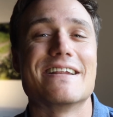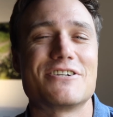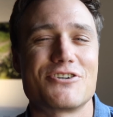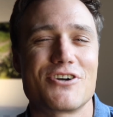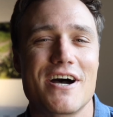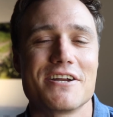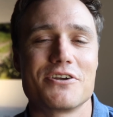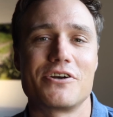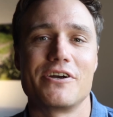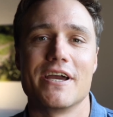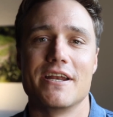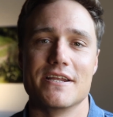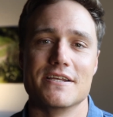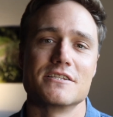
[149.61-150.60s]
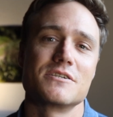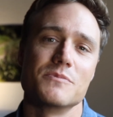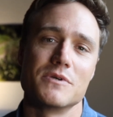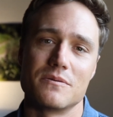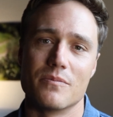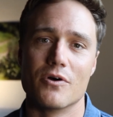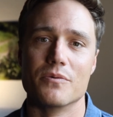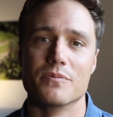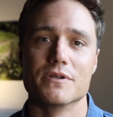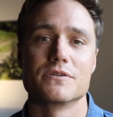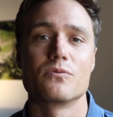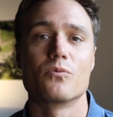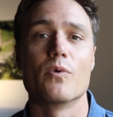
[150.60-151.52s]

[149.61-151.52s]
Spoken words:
try to create an intimate moment.